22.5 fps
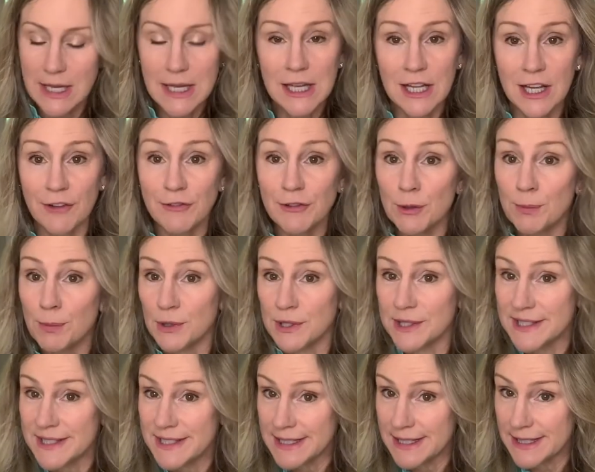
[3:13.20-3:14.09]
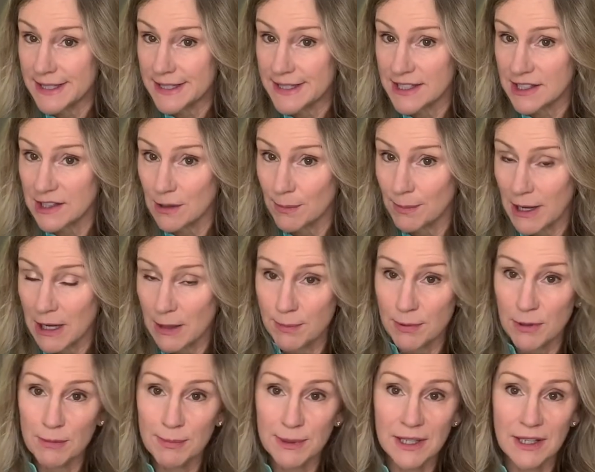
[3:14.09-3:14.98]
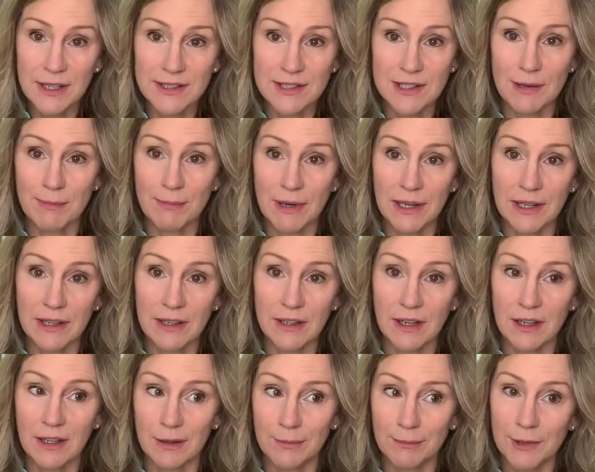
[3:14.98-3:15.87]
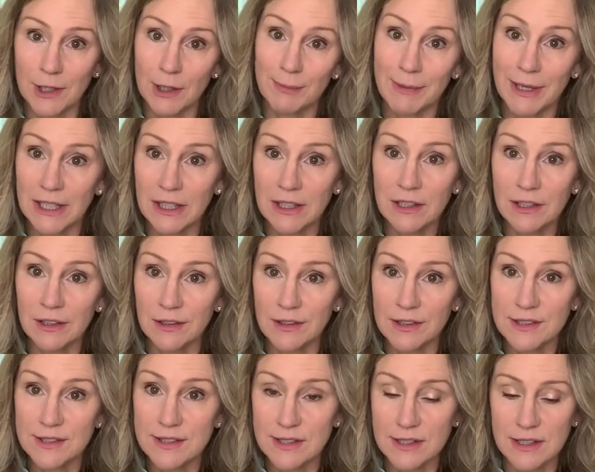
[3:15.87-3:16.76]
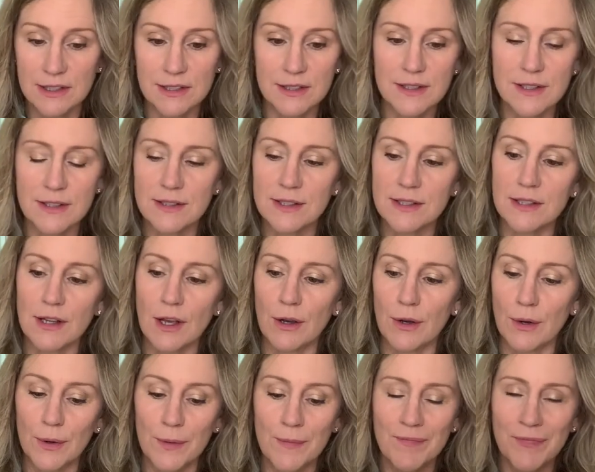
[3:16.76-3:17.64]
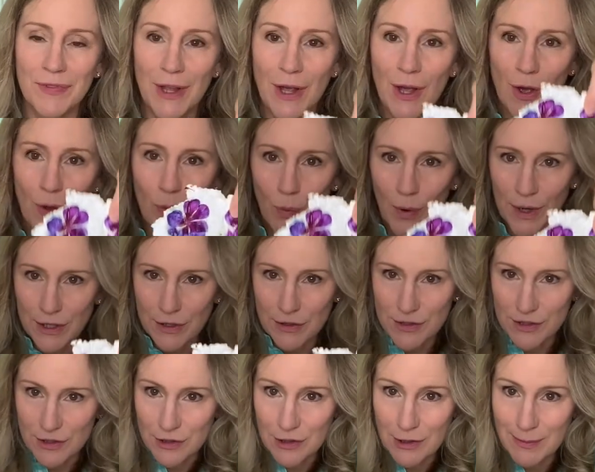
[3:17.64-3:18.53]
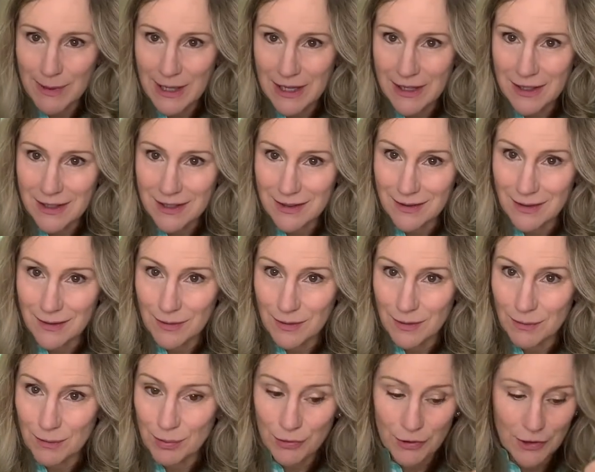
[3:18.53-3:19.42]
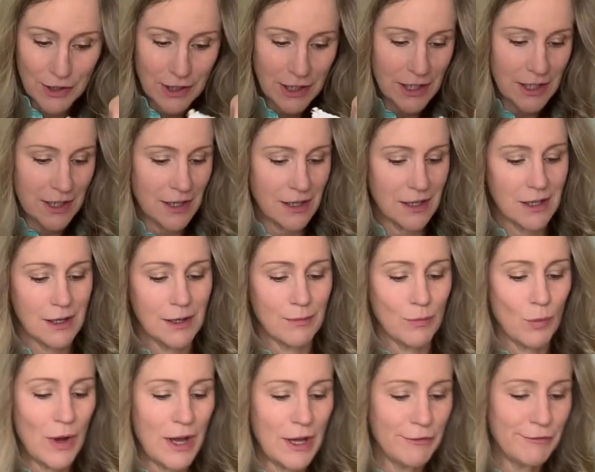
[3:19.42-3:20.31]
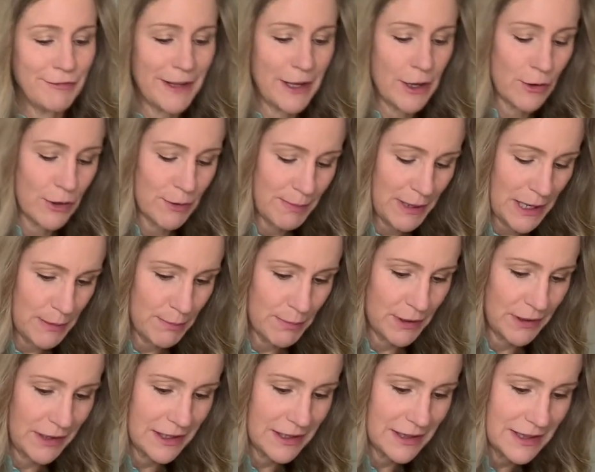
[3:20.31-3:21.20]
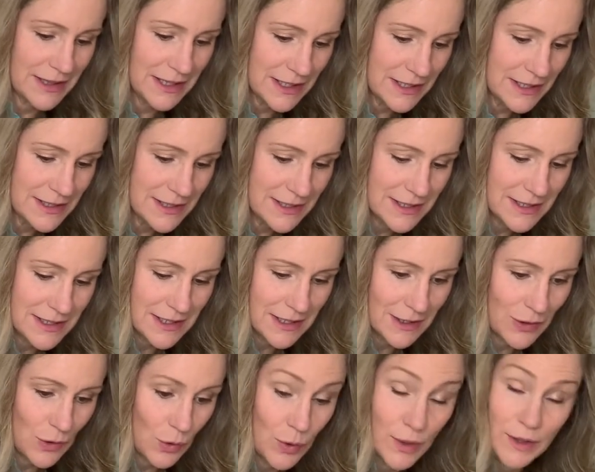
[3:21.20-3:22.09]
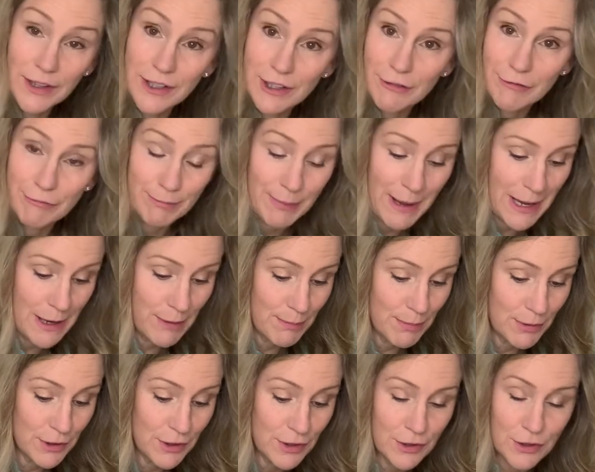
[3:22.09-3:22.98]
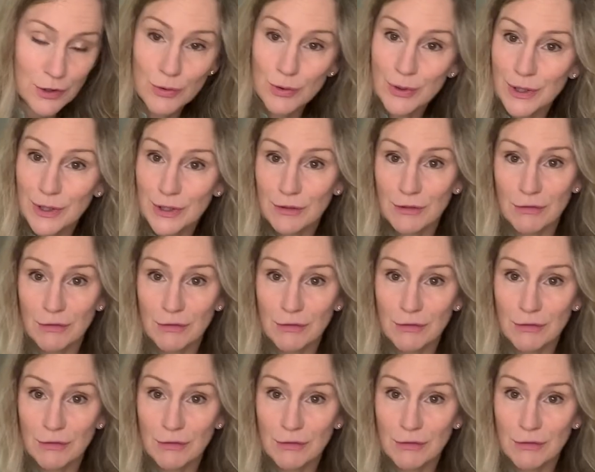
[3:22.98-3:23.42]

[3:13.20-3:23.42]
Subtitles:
if you put seeds in the paper because it might kill the seeds. So what you do to make pretty wildflower paper like this, or leaf paper, you could,